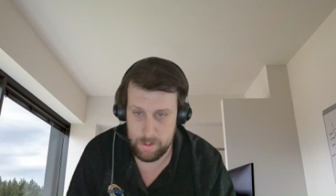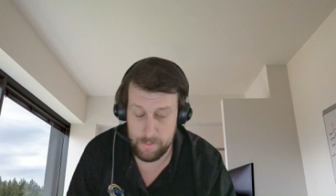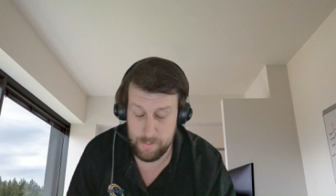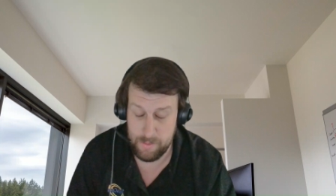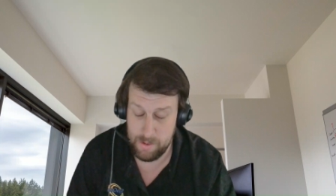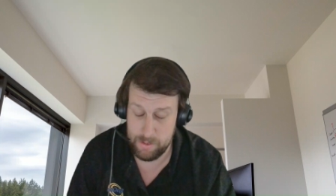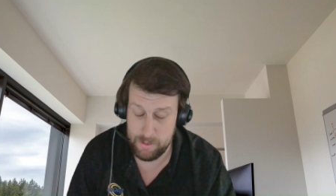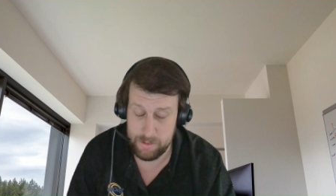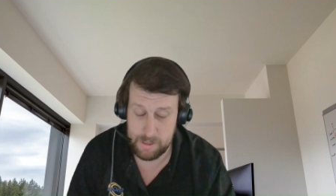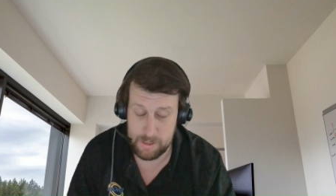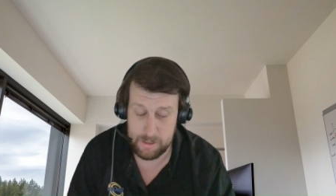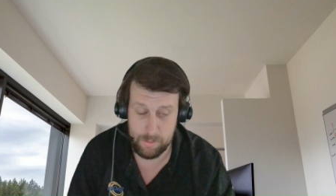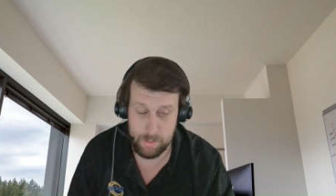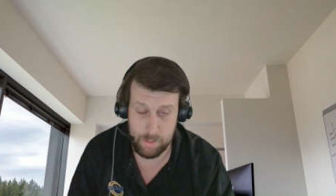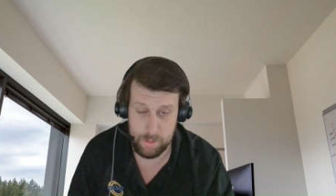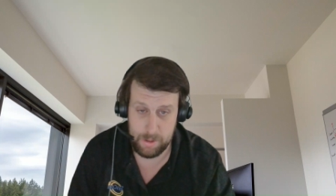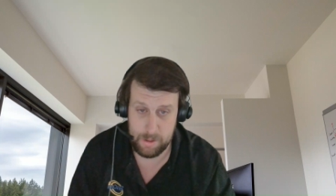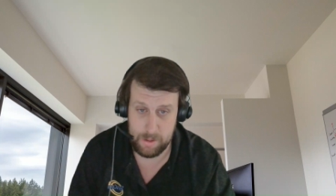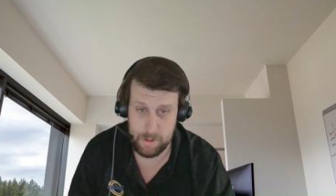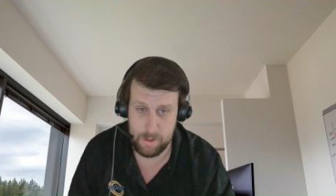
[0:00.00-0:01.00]
The first thing to
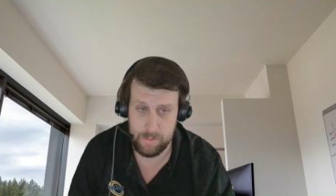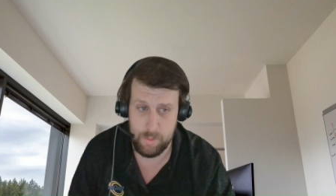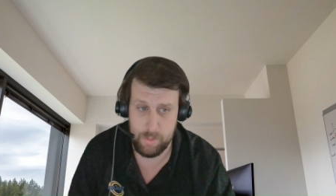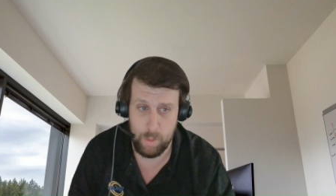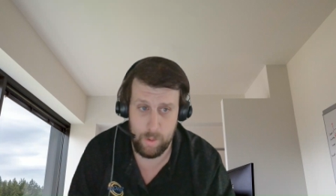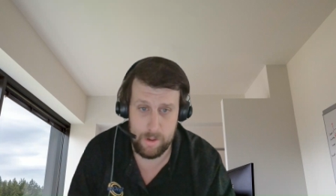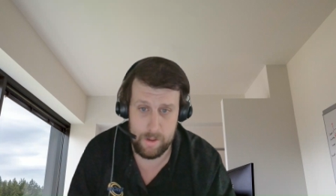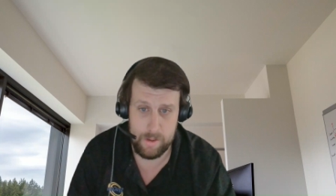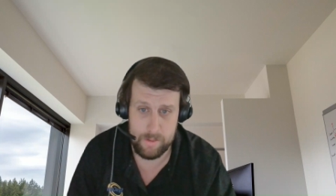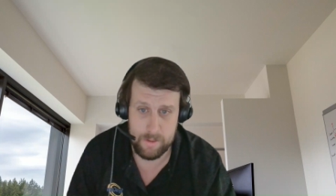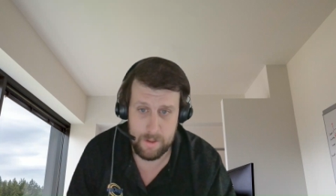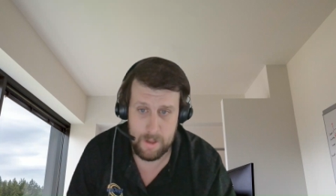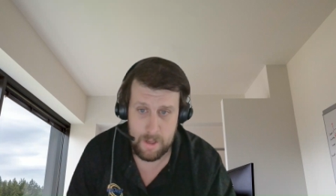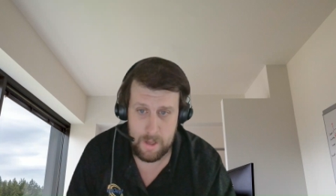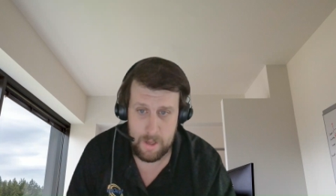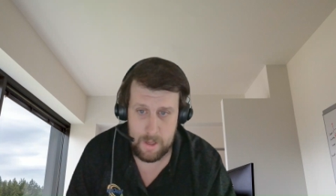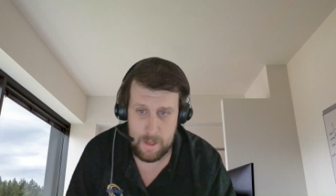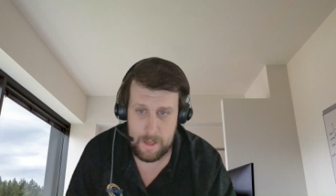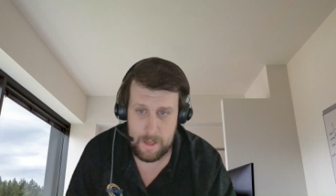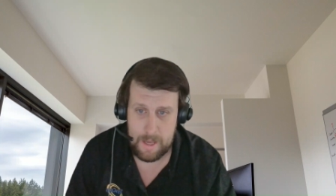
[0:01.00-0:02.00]
really look for is
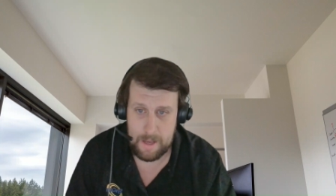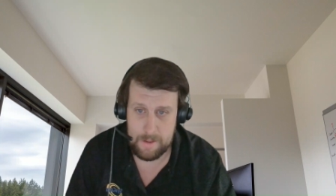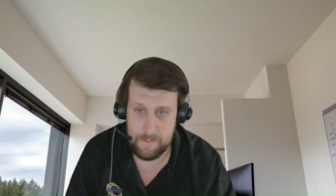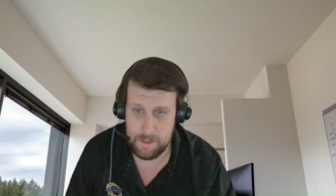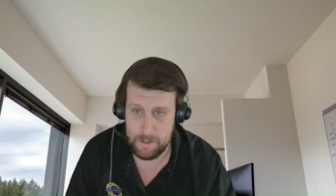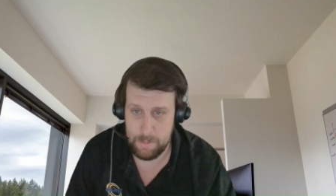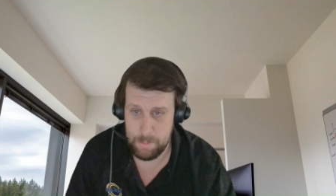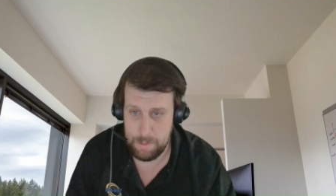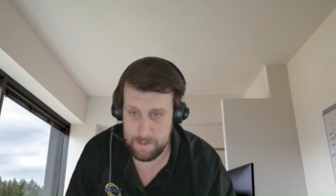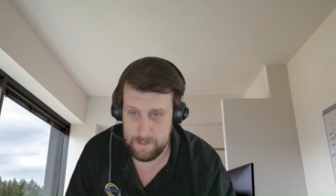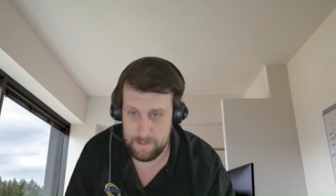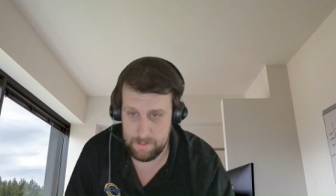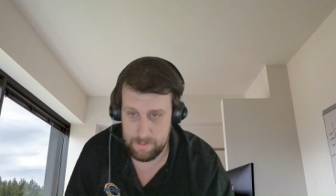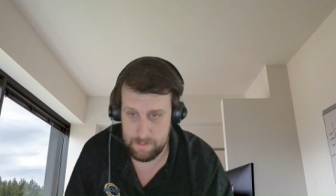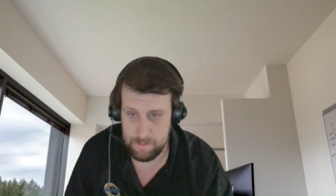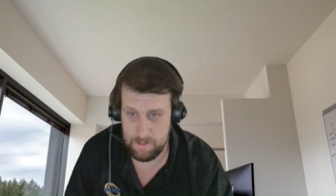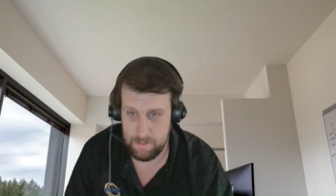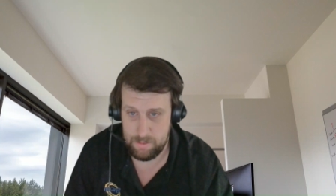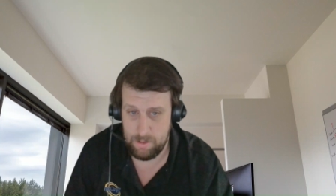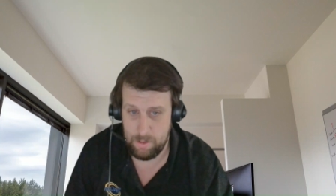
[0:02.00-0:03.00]
having a
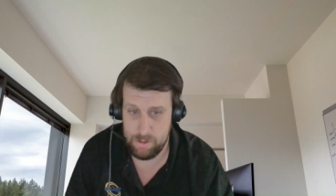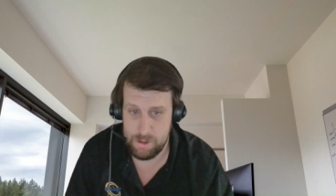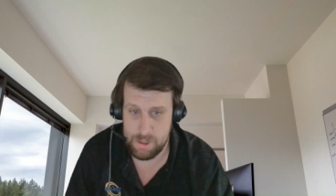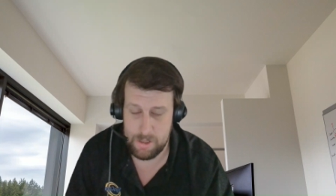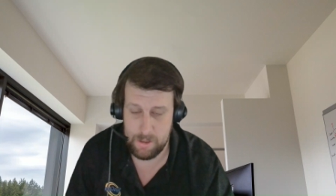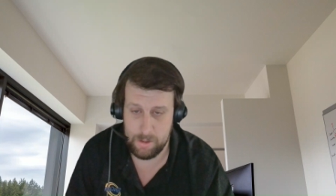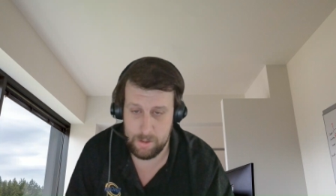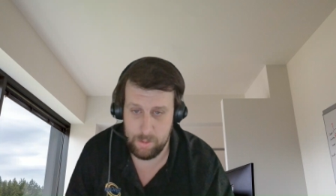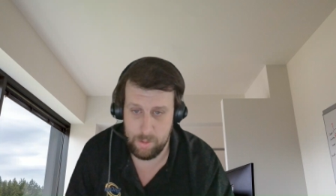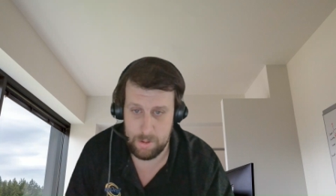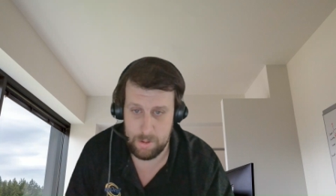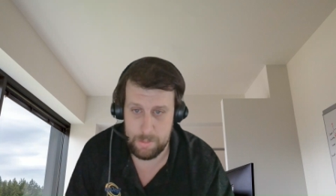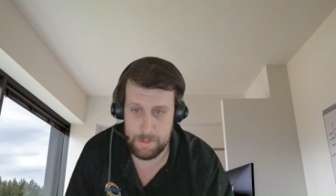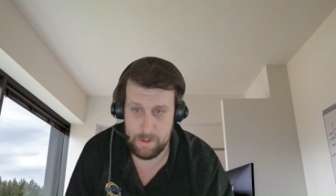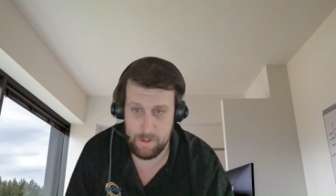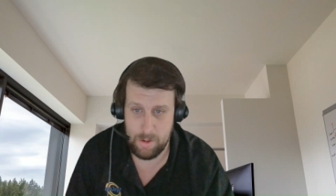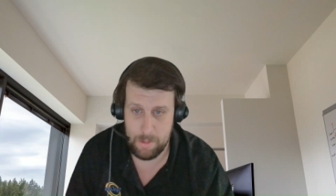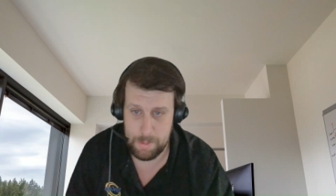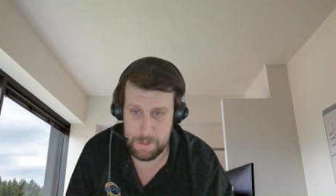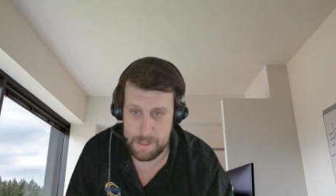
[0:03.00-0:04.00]
business associate
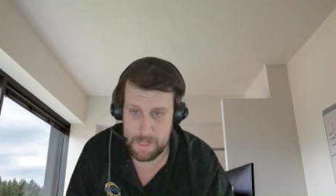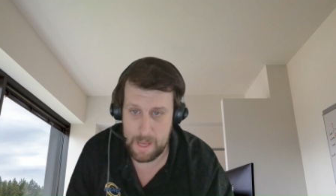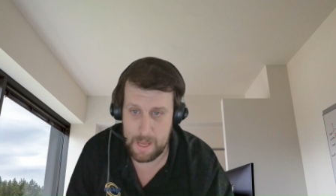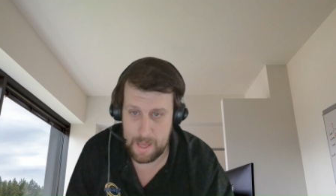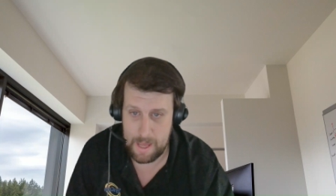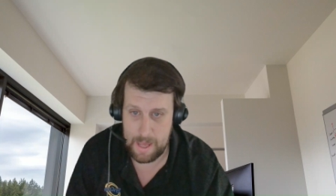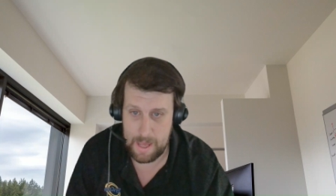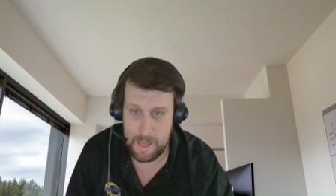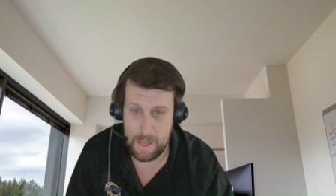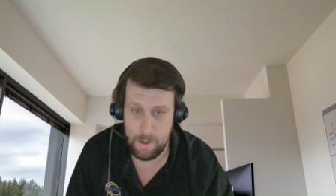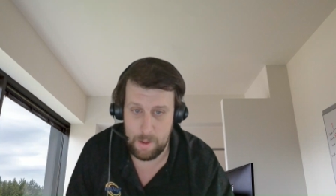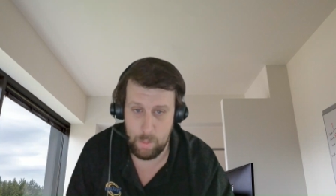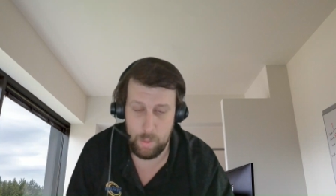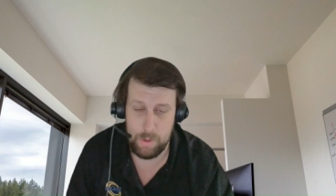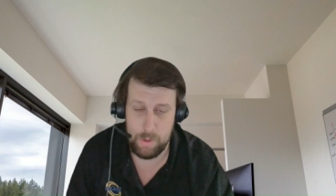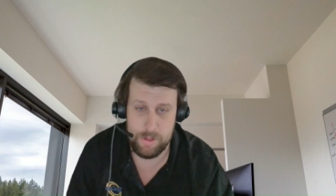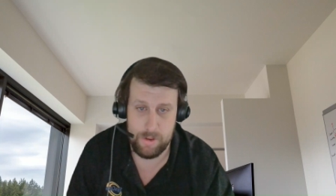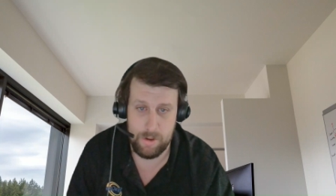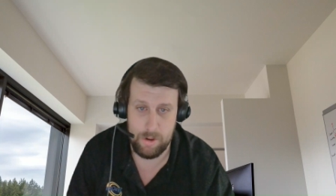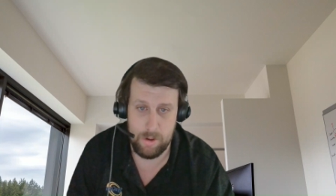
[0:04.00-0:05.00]
agreement or a BAA
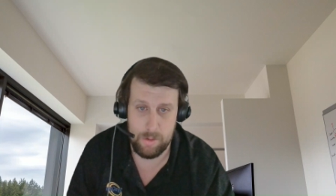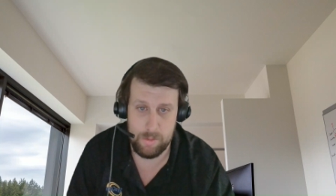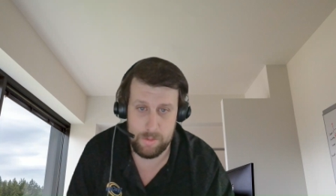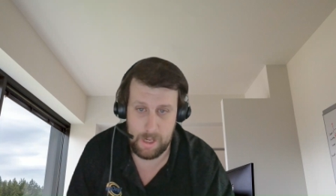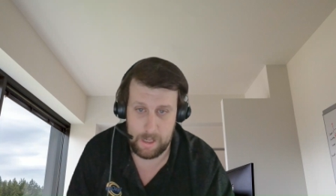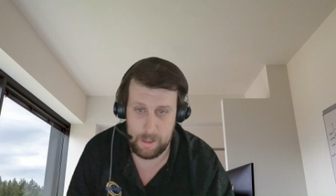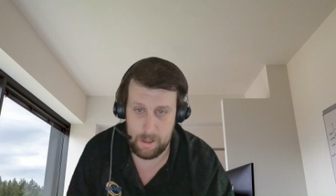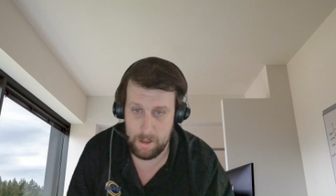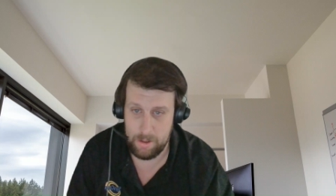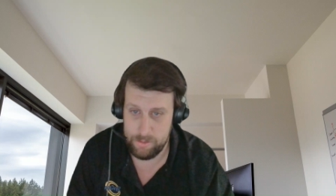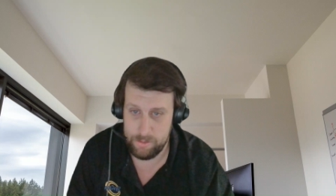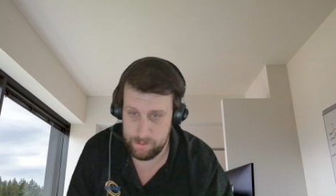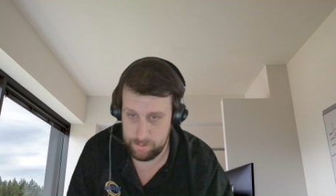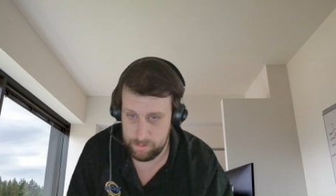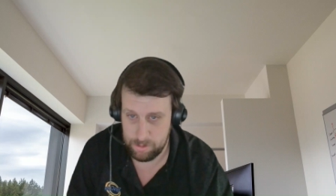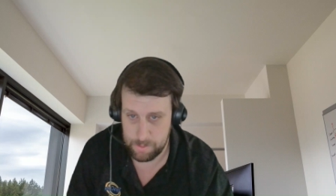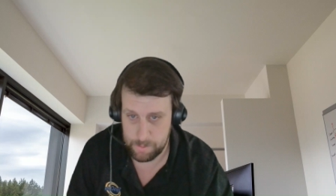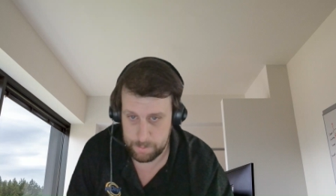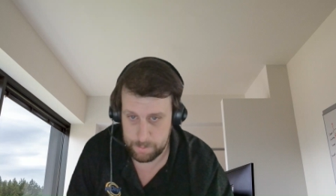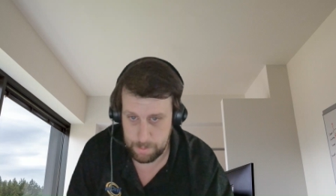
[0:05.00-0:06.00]
with your technology
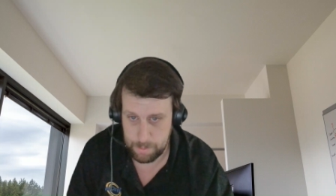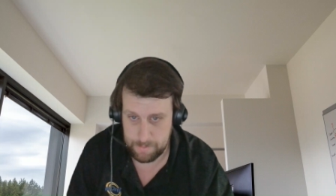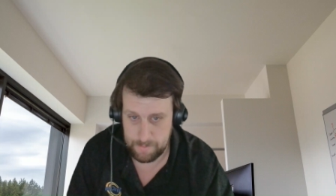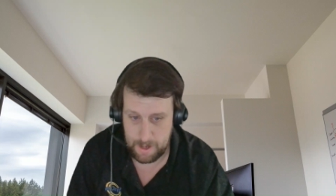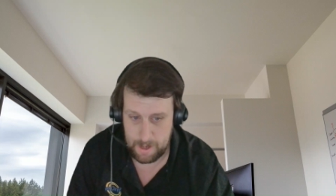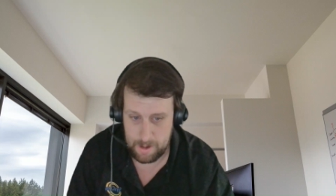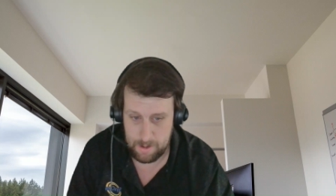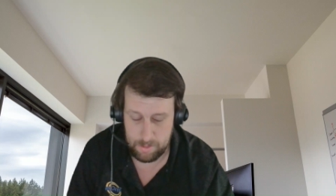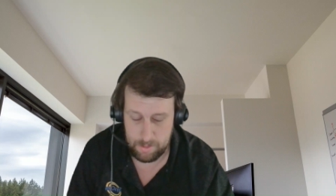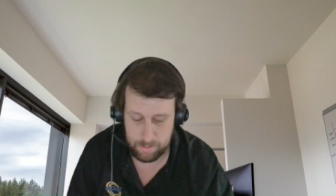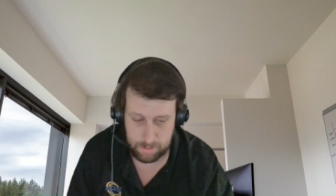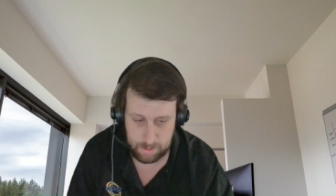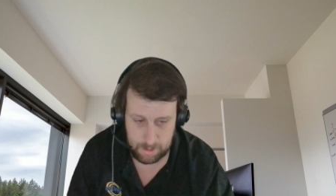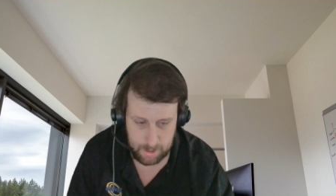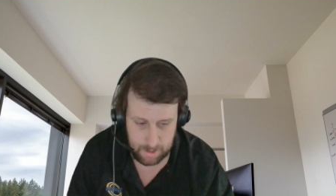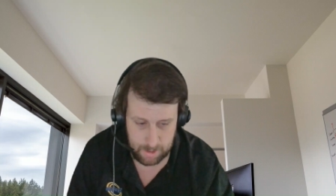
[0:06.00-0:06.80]
service providers.